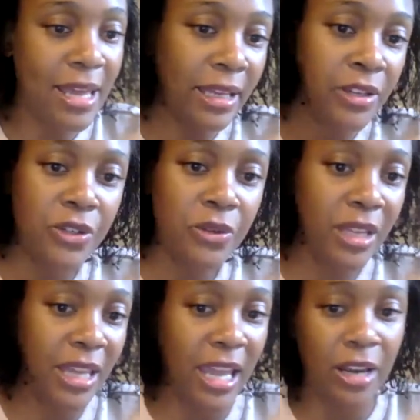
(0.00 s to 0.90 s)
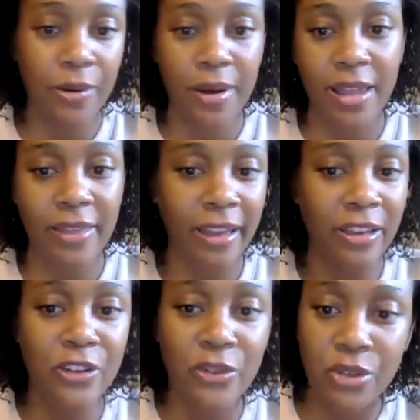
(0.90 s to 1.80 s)
can do the catering, that
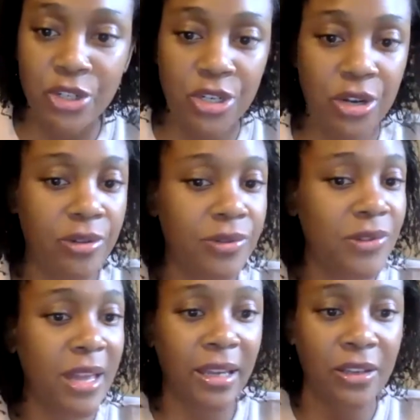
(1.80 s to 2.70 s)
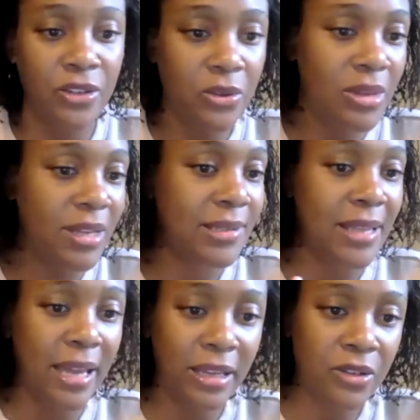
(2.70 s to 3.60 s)
can do the shirts, that can do this,
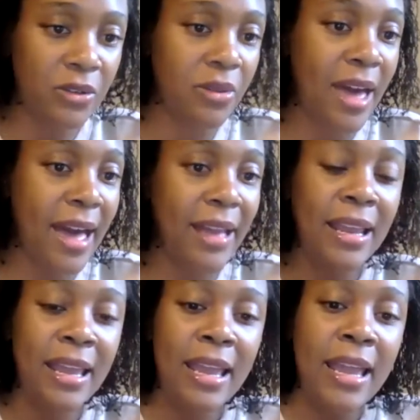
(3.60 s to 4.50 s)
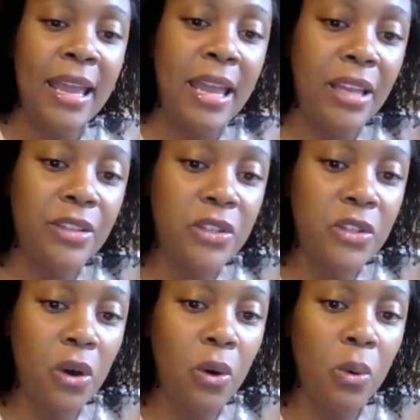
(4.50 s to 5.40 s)
that can do that. And
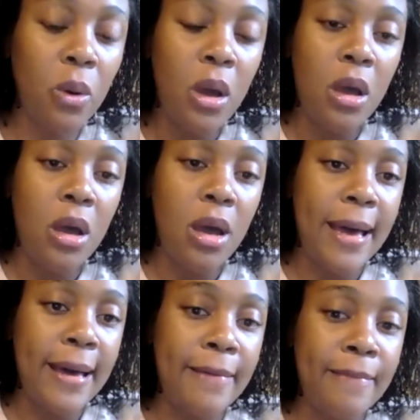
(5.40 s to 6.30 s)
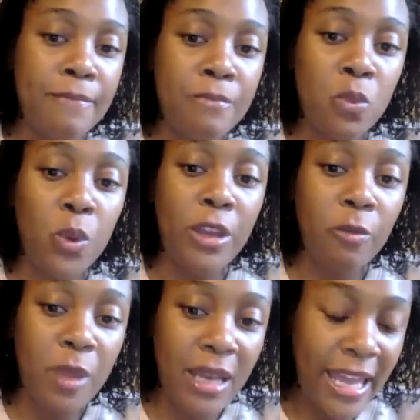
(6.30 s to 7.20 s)
so we've
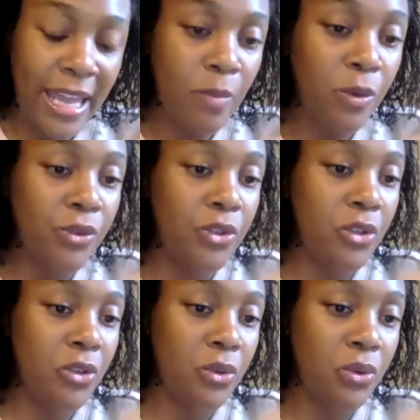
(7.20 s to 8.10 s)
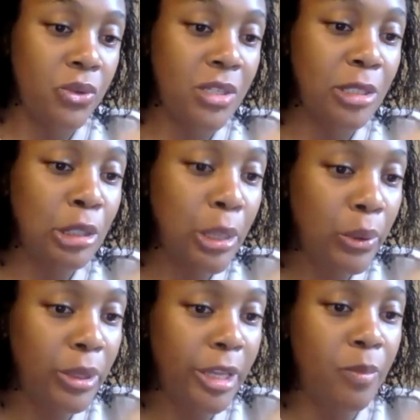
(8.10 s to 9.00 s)
been able to
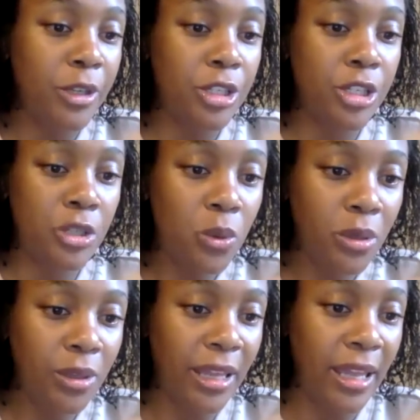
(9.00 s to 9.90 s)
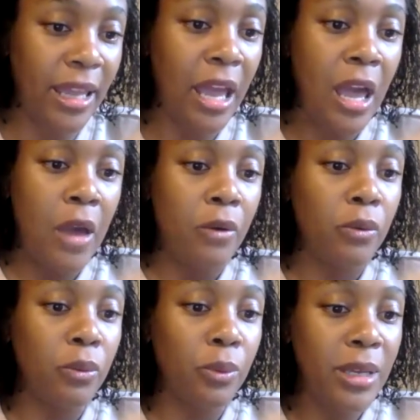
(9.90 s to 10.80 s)
slowly but surely
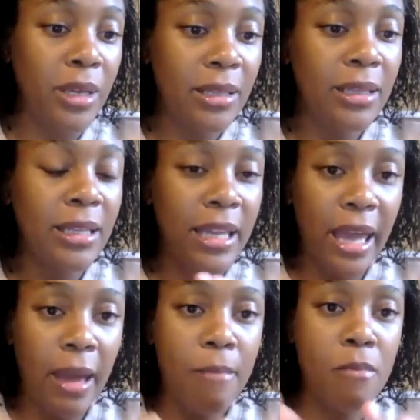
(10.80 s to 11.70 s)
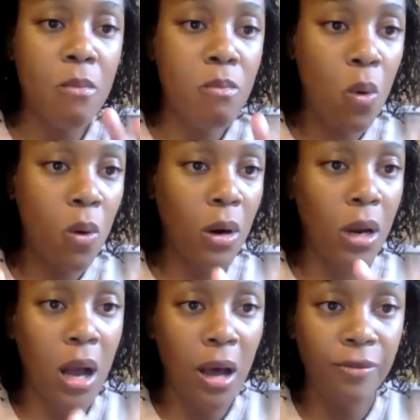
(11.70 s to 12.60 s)
really get more
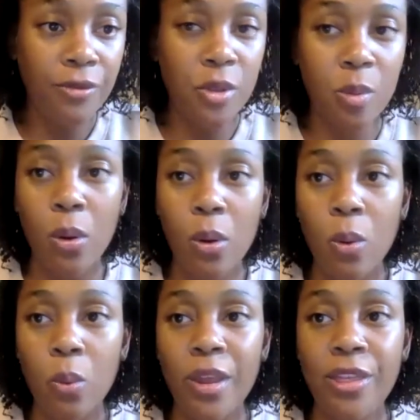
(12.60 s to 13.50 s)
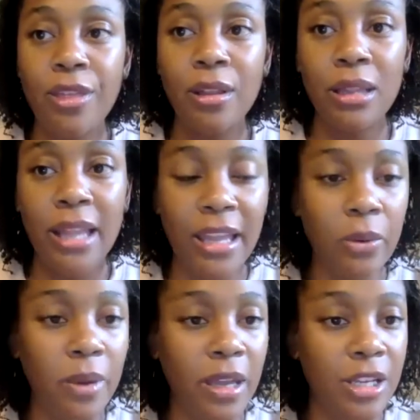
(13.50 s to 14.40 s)
comfortable with the
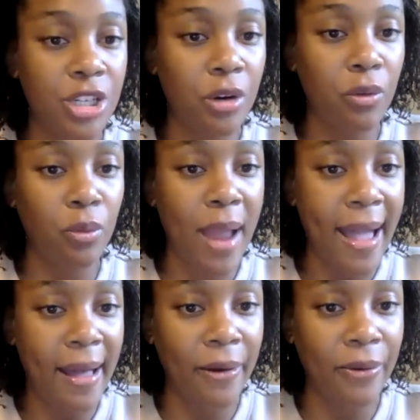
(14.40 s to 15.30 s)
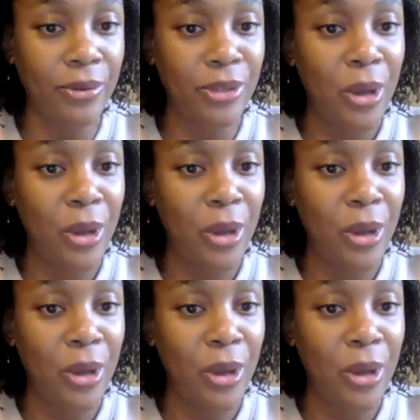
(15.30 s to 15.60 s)
language around